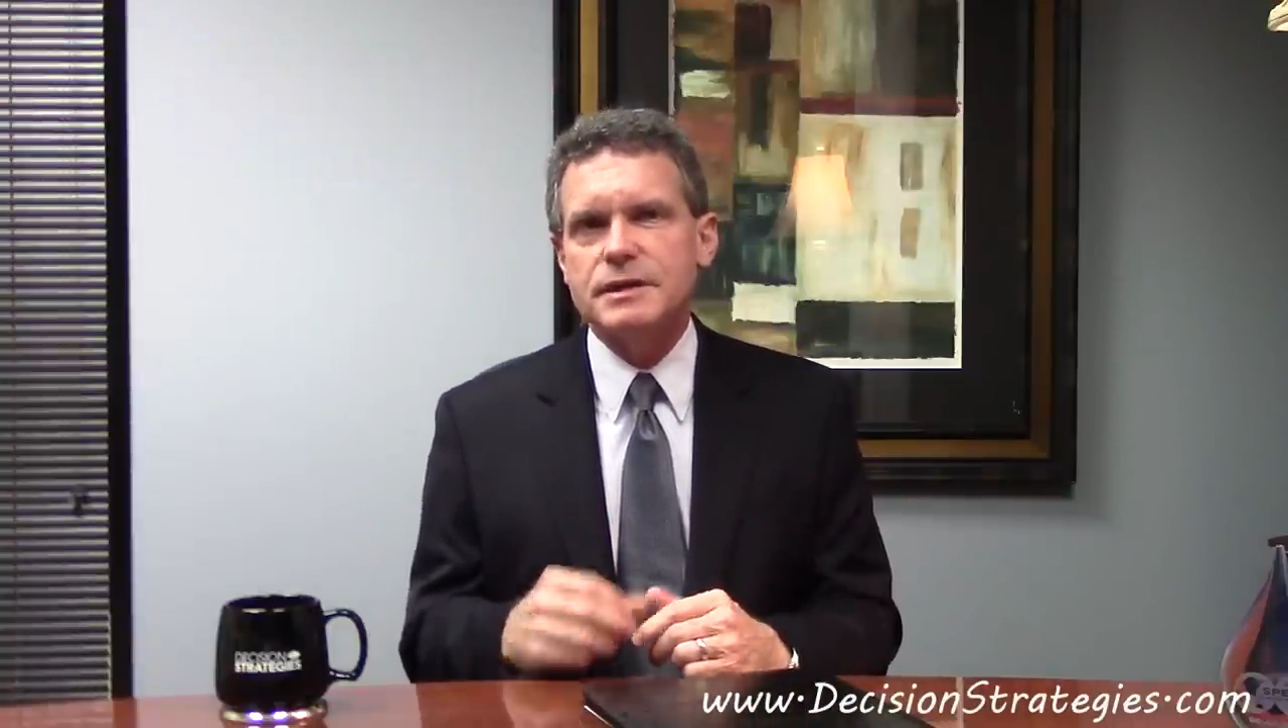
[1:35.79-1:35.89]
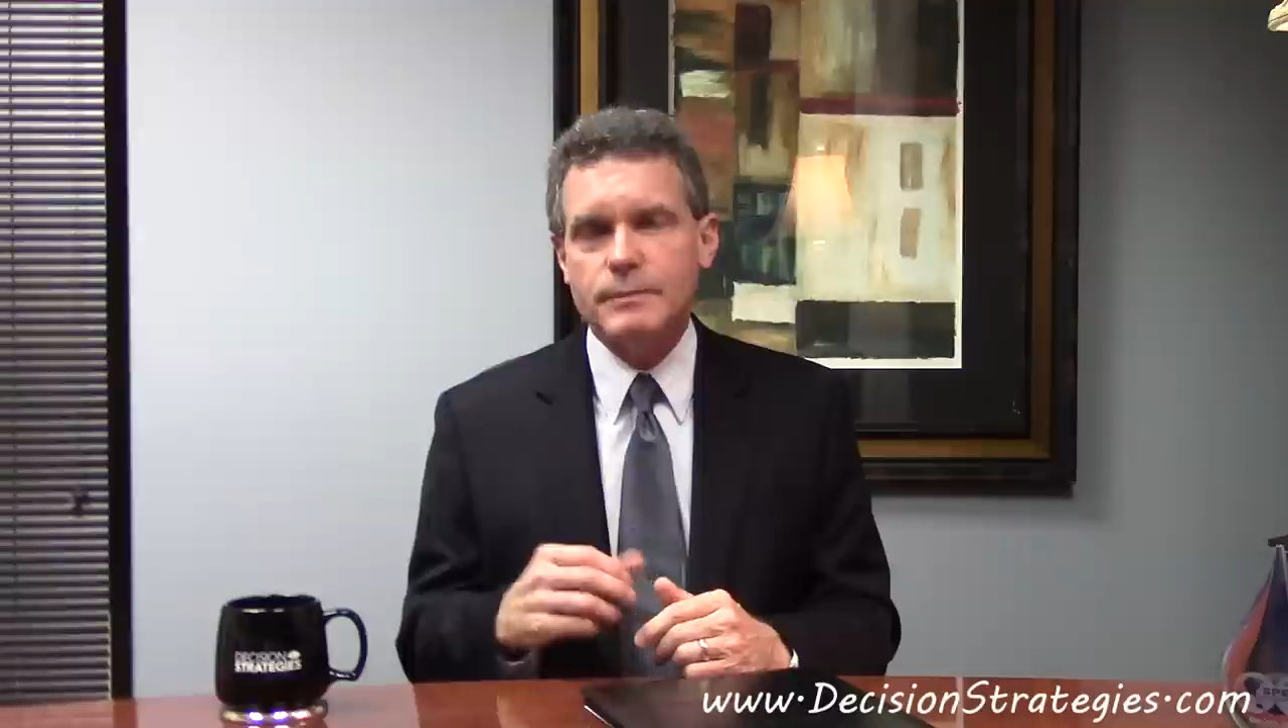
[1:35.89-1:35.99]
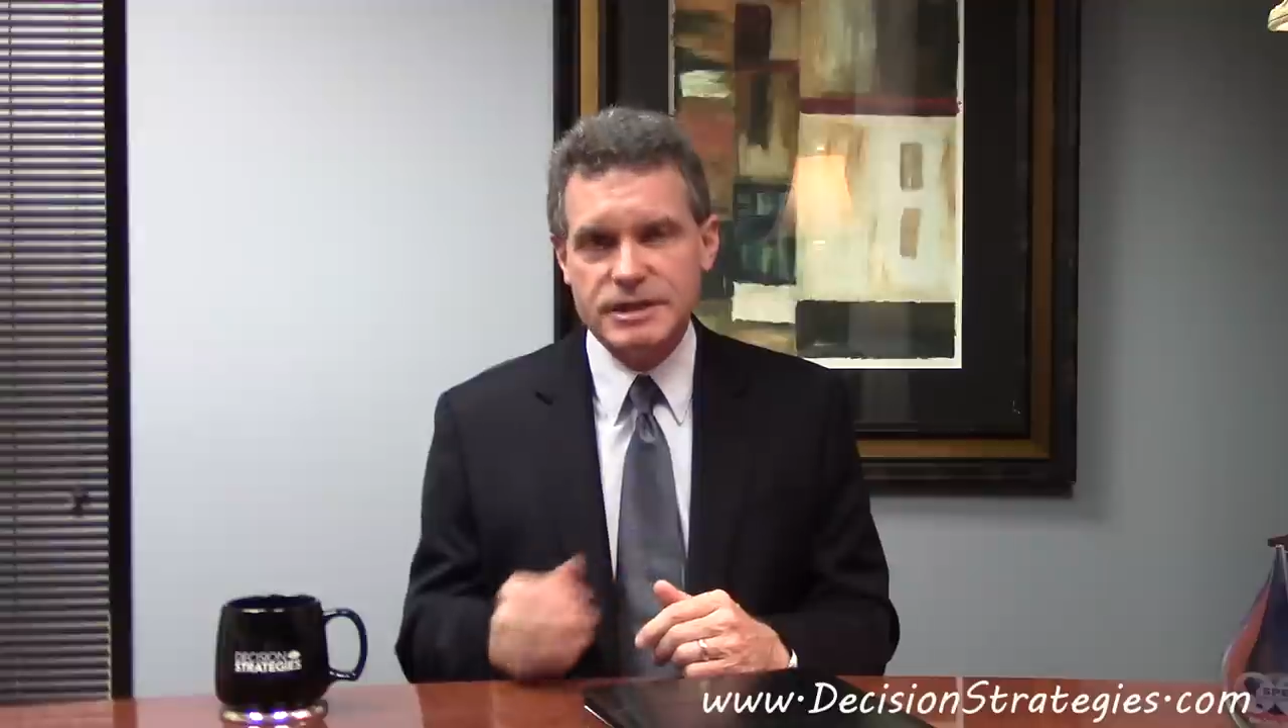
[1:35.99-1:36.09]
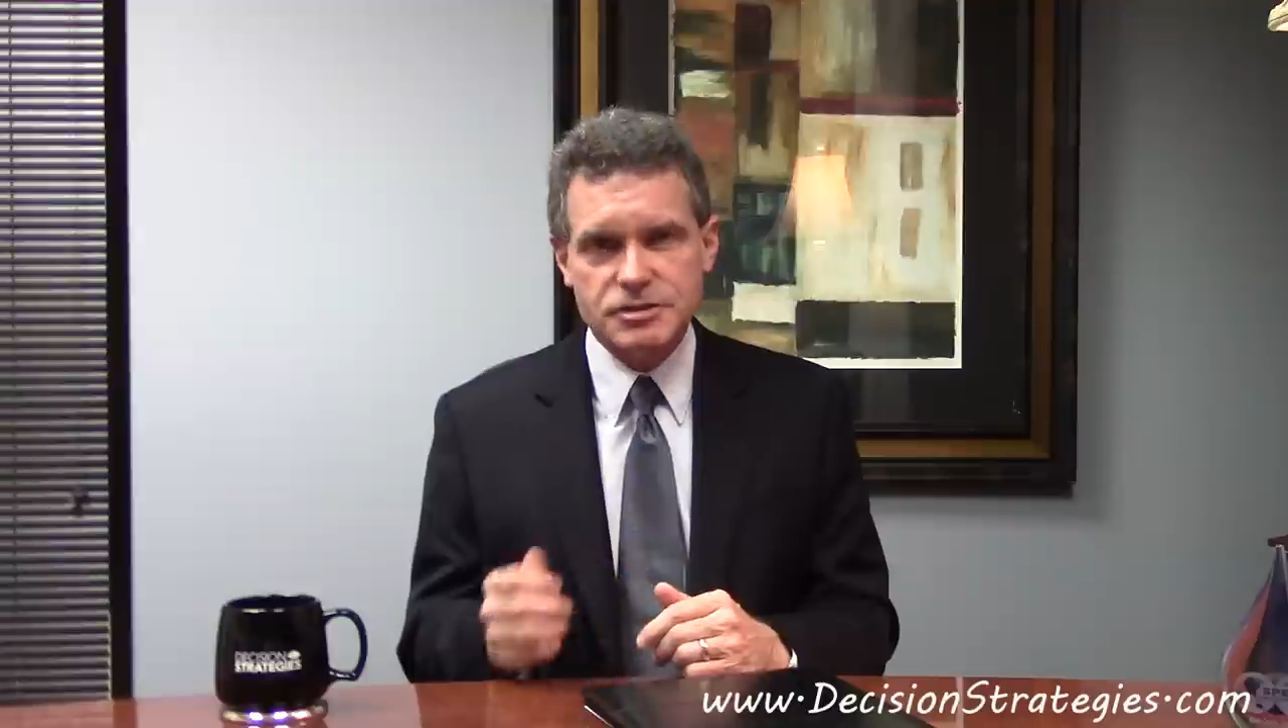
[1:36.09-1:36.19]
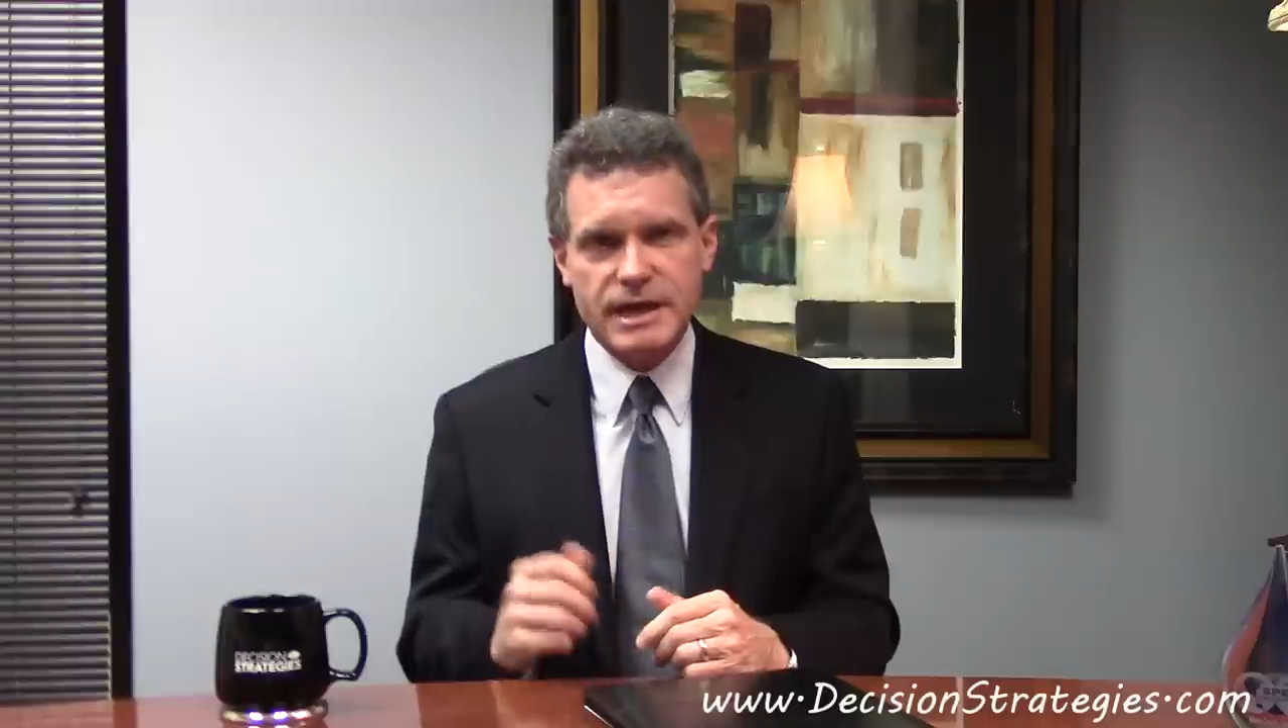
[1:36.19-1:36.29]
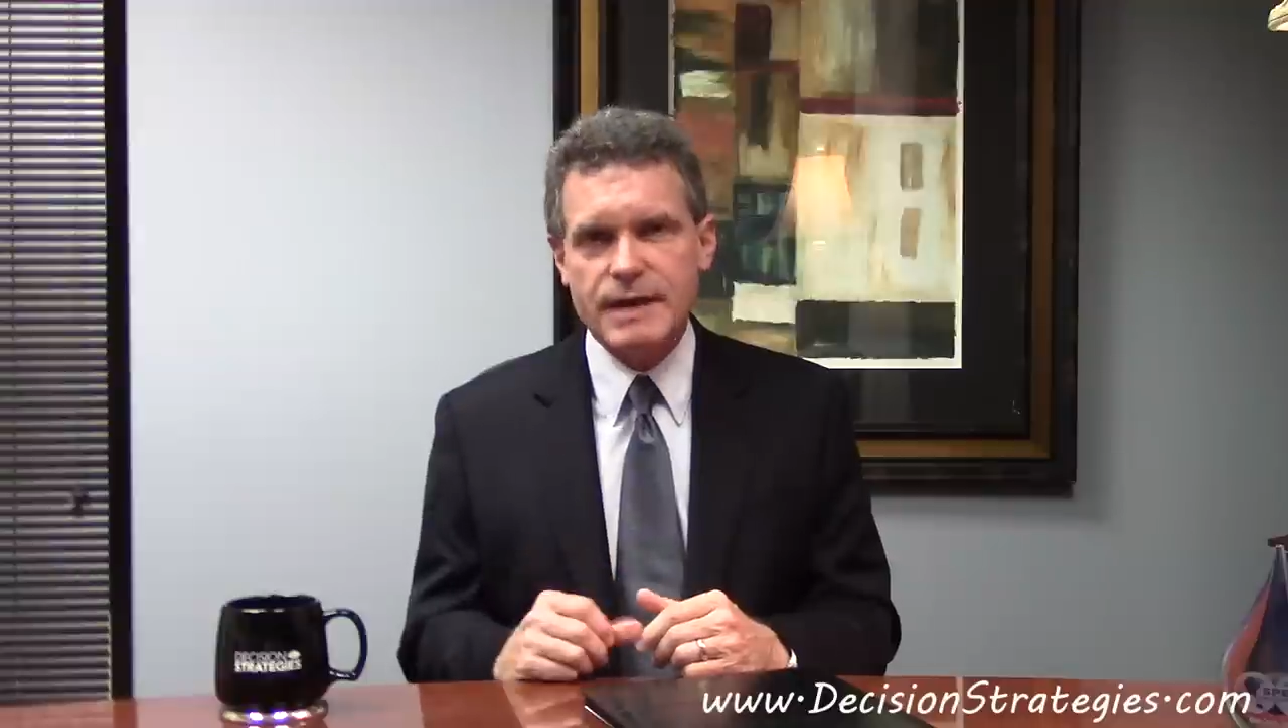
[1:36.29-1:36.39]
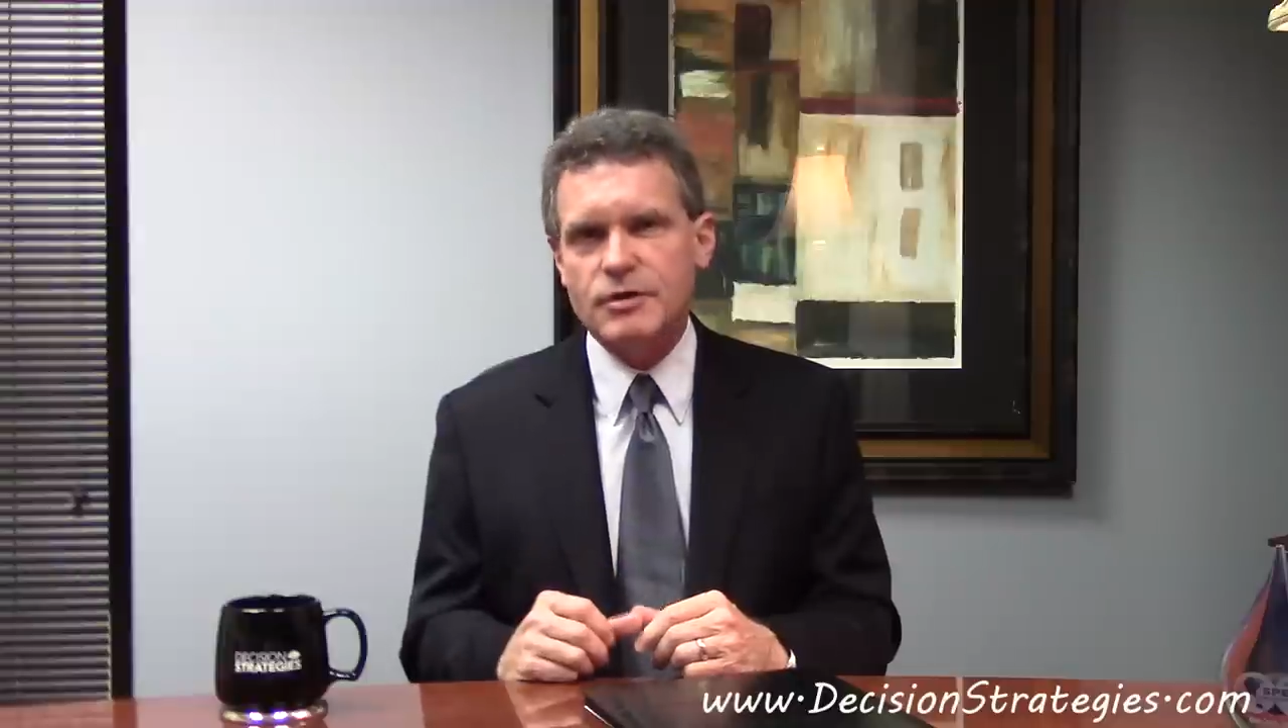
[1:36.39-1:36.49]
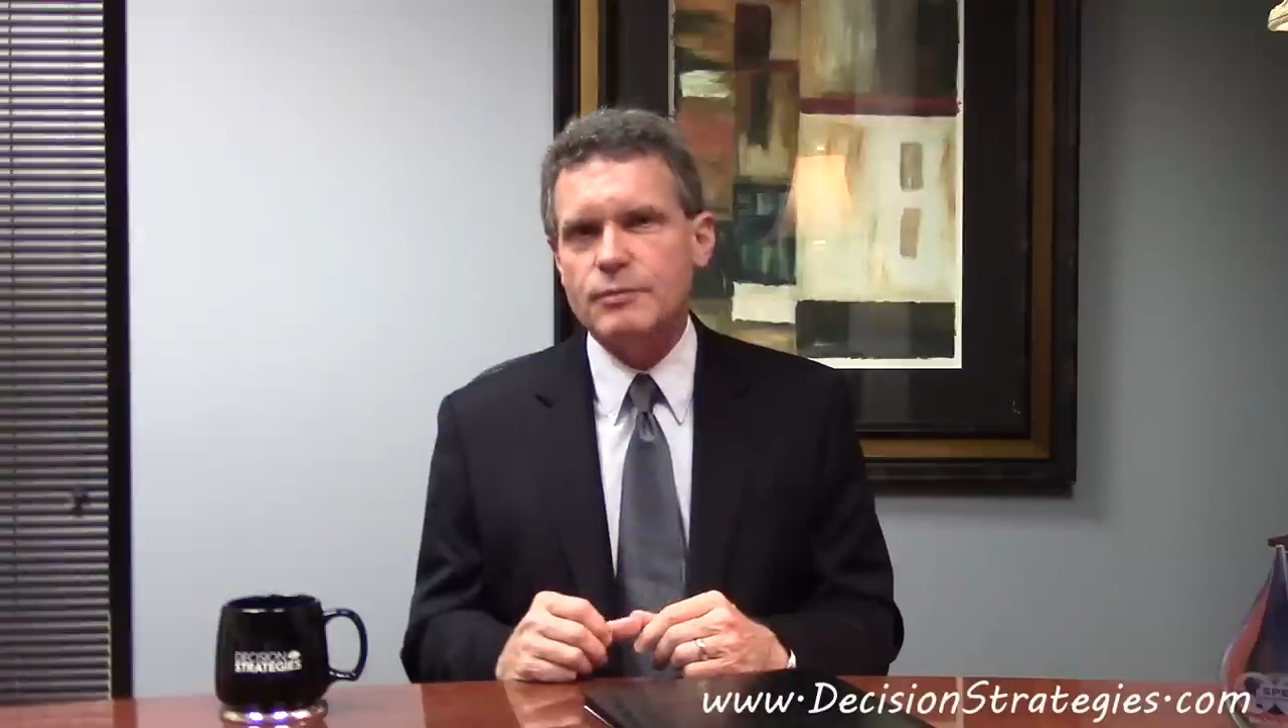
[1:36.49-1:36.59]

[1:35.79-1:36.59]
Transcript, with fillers: major capital